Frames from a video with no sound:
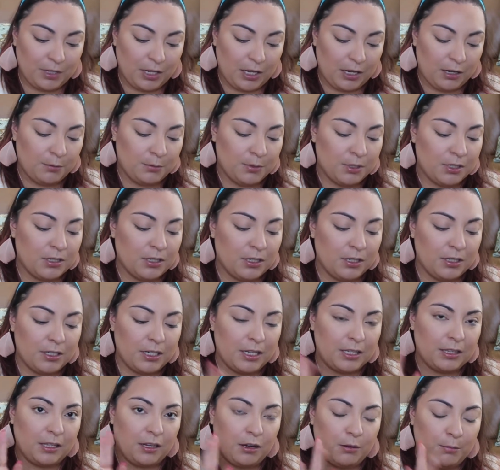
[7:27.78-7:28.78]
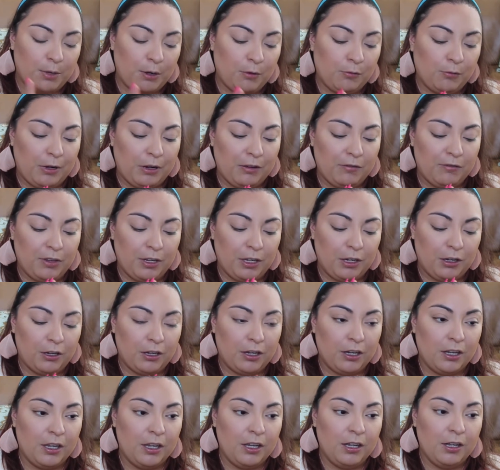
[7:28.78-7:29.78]
and I'm just going to take that on my ring
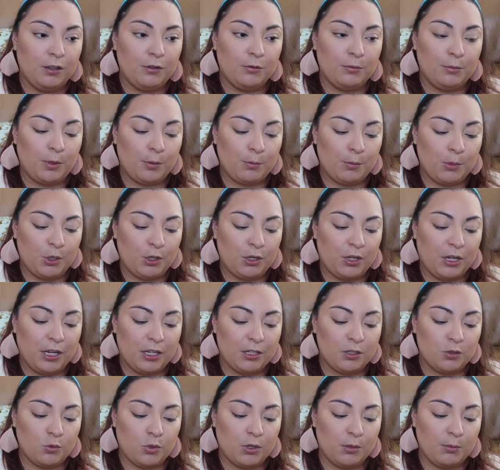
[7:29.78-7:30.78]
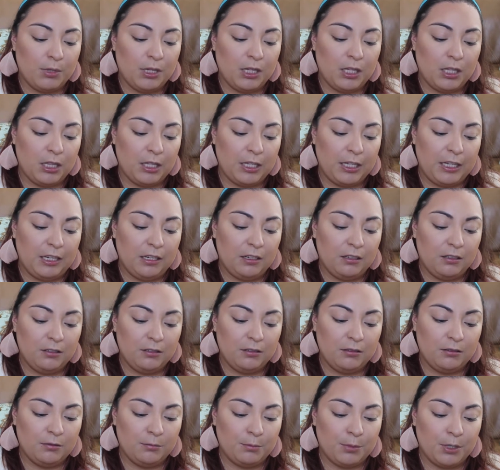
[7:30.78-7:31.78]
finger. Remember, your hands want to be clean
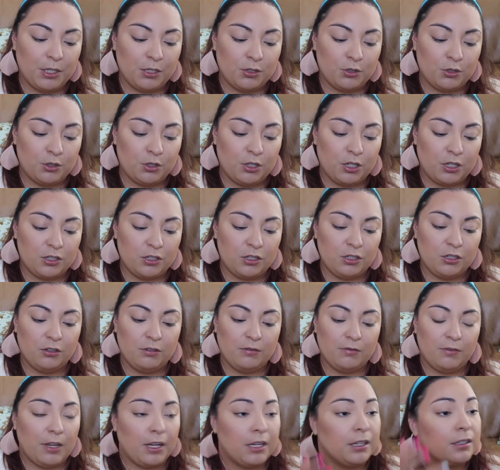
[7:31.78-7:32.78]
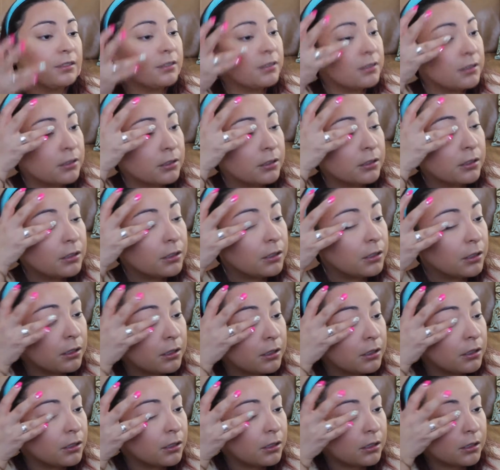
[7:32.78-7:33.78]
because you're touching your face.
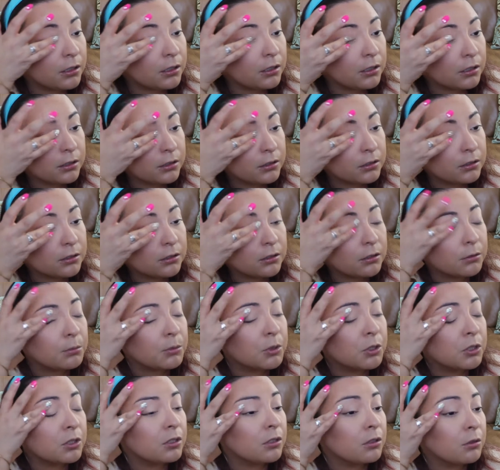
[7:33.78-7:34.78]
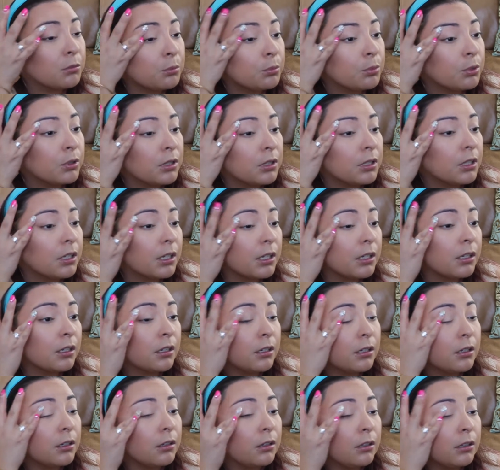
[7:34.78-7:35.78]
So I'm just going to put that
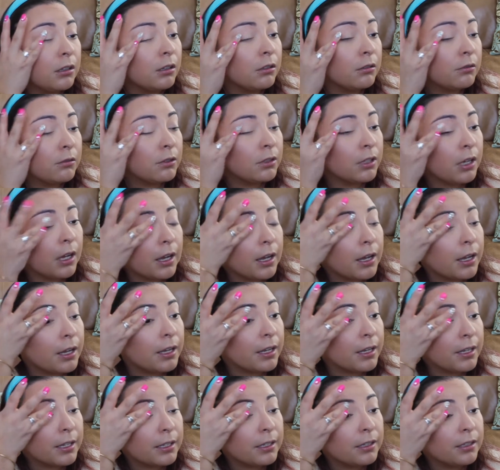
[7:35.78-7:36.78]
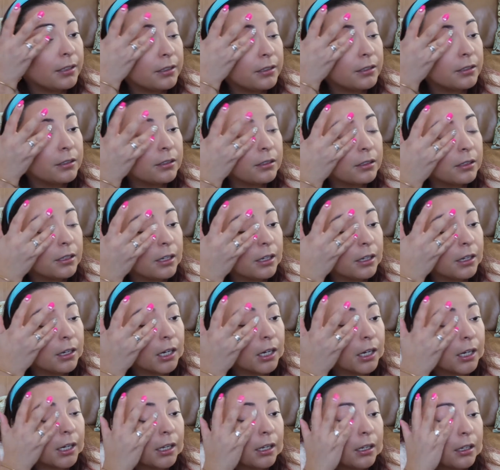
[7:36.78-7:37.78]
all over the eye
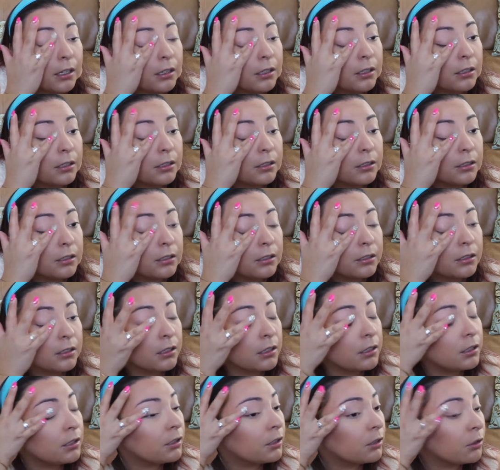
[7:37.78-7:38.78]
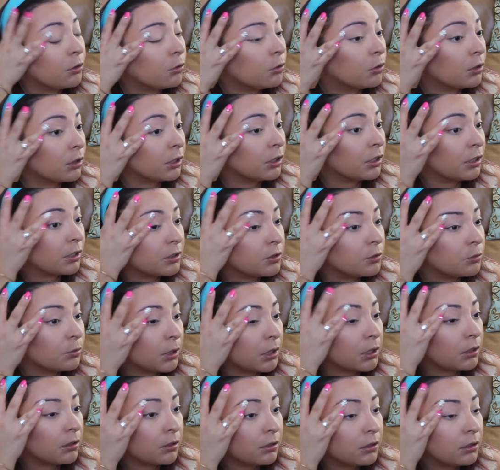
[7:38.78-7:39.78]
area, the inner corner as
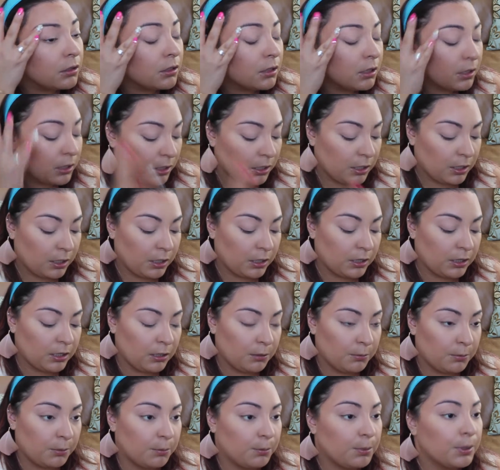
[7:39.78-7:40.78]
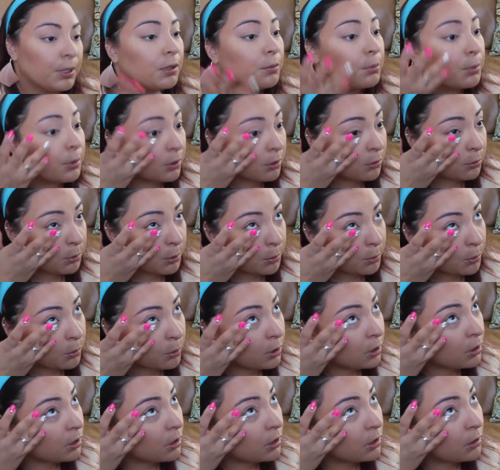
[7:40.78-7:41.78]
well. And then I'm going to pick up a little bit
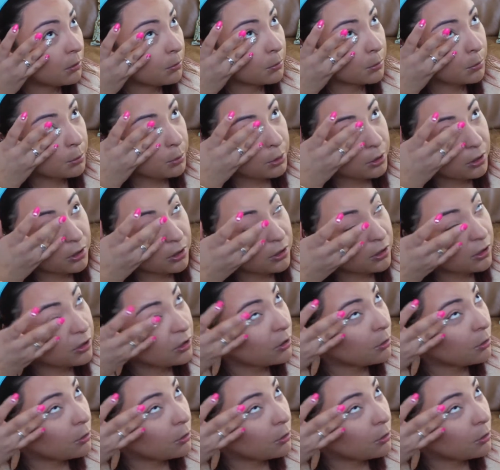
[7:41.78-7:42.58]
more and I'm going to put it on the